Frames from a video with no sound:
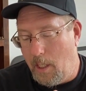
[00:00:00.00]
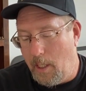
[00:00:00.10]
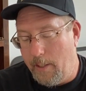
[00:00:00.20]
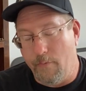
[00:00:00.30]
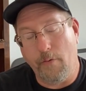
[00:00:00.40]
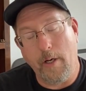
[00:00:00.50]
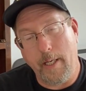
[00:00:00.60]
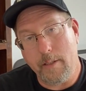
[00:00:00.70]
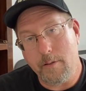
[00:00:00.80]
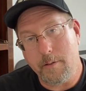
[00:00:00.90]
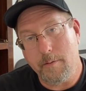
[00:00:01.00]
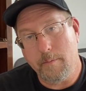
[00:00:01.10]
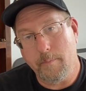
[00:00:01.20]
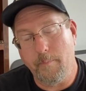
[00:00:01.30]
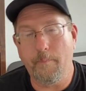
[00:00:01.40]
In France,
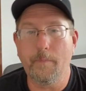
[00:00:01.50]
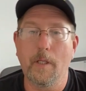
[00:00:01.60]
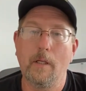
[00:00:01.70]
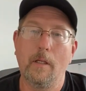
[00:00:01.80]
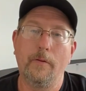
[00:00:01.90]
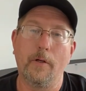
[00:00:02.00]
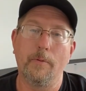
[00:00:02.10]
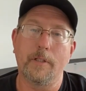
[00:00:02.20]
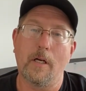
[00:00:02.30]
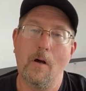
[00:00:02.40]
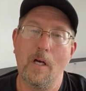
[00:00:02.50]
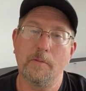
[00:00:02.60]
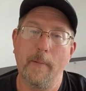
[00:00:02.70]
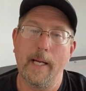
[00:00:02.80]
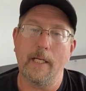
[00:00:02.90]
there was a
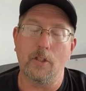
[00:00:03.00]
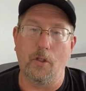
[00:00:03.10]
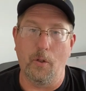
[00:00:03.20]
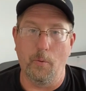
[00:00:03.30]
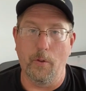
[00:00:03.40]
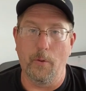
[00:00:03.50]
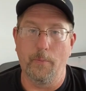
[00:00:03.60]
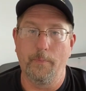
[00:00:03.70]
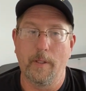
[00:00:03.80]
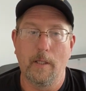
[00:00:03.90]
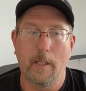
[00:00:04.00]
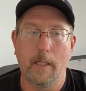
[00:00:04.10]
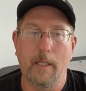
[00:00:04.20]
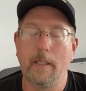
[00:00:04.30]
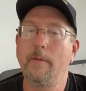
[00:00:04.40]
cosmetics guru,
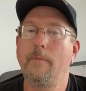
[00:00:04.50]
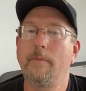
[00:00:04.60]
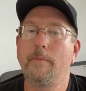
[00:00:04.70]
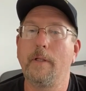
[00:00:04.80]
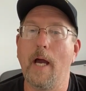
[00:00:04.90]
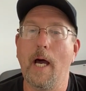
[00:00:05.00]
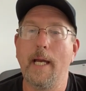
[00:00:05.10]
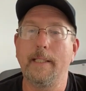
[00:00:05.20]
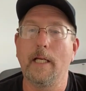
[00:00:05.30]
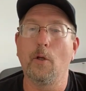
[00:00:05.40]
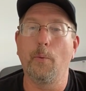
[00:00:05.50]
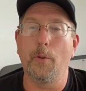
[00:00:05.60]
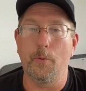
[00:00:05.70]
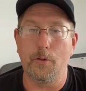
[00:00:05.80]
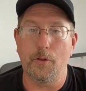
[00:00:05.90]
Guy de la
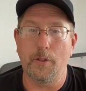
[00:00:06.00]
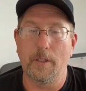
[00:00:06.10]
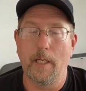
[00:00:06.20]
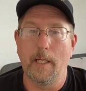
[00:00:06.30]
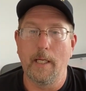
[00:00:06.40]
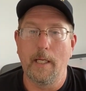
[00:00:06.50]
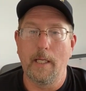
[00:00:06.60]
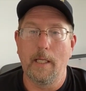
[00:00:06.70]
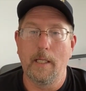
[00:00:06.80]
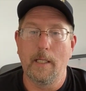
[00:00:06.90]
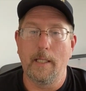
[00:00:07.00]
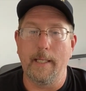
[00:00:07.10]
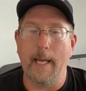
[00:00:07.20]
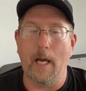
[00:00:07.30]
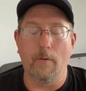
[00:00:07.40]
Rouche.
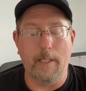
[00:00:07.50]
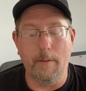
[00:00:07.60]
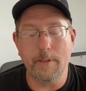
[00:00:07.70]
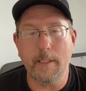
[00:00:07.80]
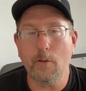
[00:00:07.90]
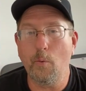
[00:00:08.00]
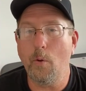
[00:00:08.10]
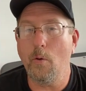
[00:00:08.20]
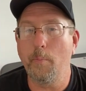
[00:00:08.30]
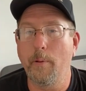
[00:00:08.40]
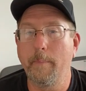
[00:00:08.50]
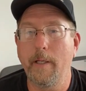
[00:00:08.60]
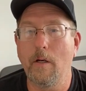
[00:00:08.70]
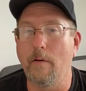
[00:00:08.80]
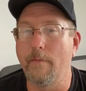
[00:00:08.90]
Now, he was at the world
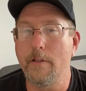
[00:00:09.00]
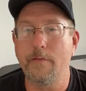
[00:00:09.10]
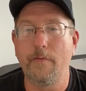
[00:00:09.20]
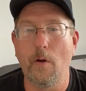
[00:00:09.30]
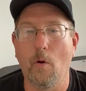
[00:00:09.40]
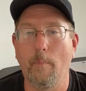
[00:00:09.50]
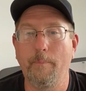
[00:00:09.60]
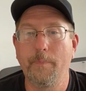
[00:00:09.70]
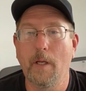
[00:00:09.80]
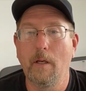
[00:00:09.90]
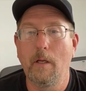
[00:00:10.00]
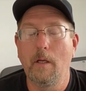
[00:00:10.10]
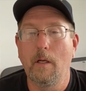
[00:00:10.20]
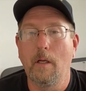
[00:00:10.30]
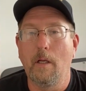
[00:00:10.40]
premiere of this film,
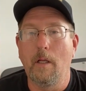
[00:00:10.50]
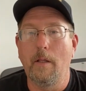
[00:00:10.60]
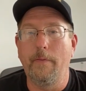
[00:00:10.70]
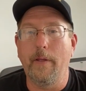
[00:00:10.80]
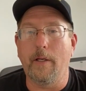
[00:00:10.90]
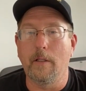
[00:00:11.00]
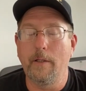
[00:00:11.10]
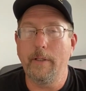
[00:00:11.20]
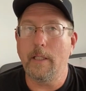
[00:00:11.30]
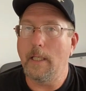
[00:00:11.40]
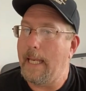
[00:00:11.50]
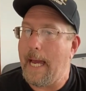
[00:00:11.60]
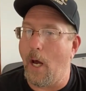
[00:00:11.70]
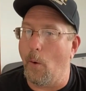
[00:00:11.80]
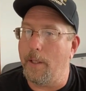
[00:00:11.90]
The Clearing
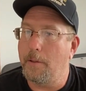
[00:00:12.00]
Cloud.